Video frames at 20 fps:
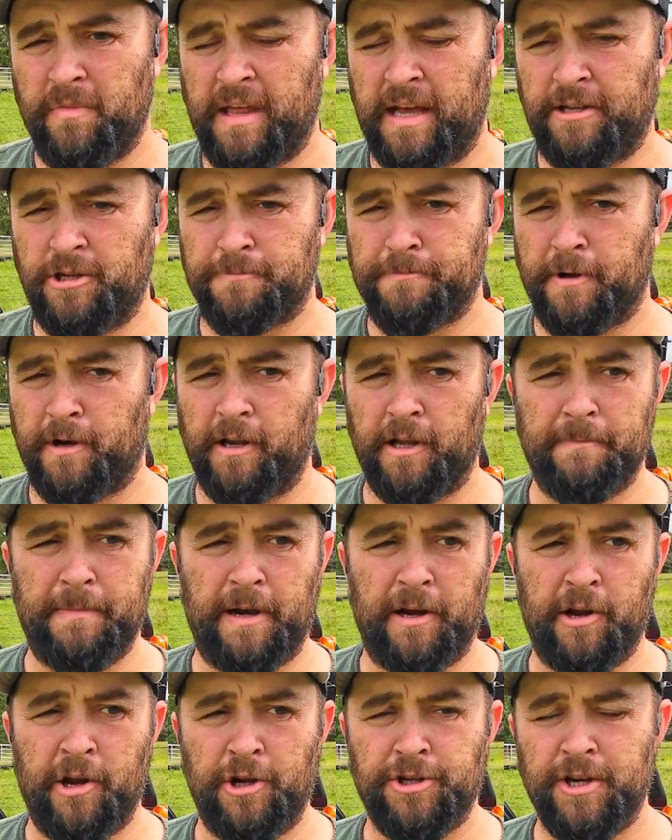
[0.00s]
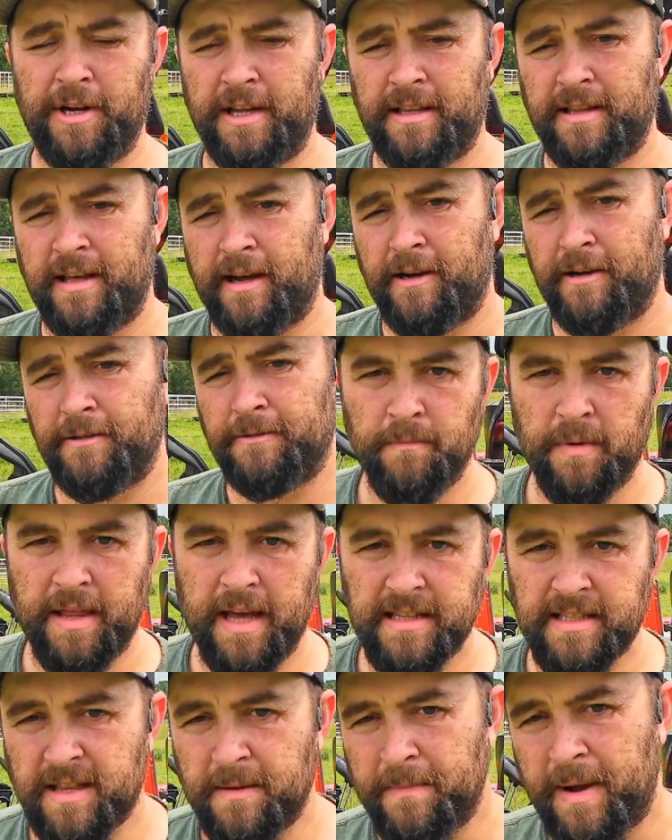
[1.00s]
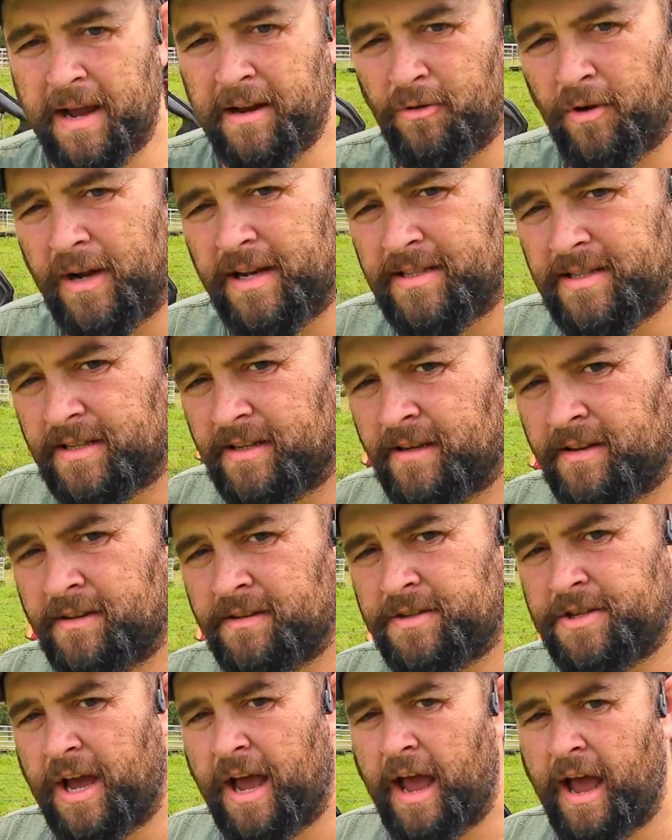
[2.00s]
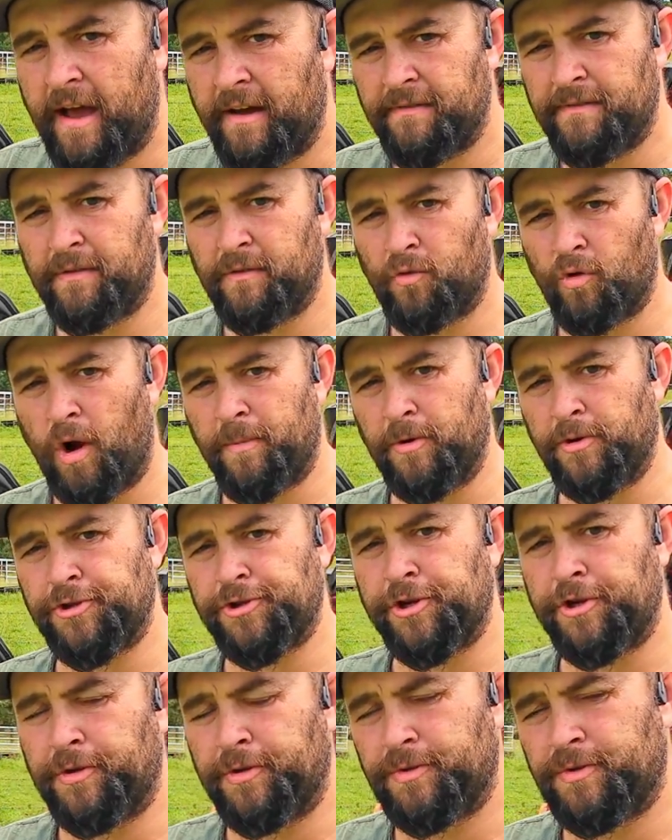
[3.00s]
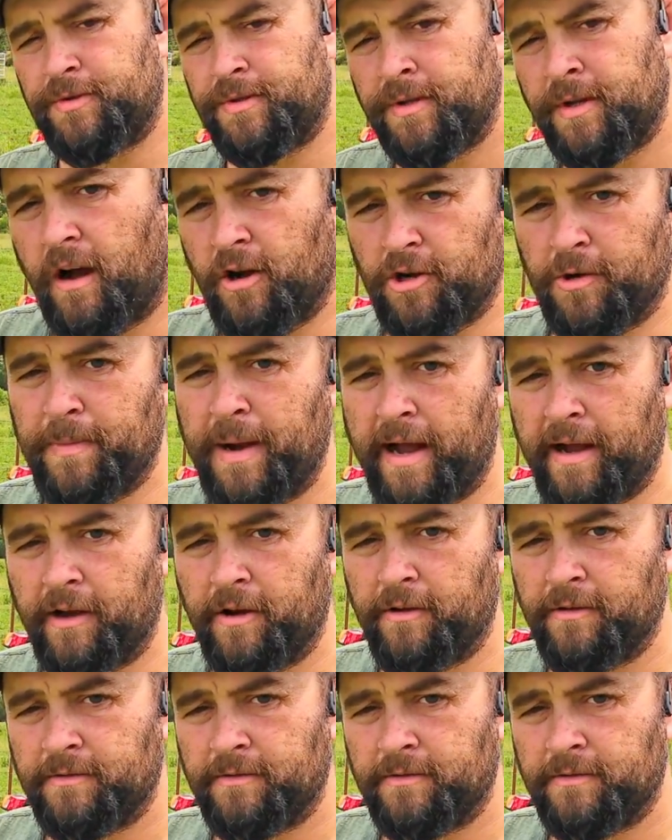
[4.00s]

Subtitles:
They just put a little bit of cushion in there, but that's the main reason to have rubber shoes on your backhoe.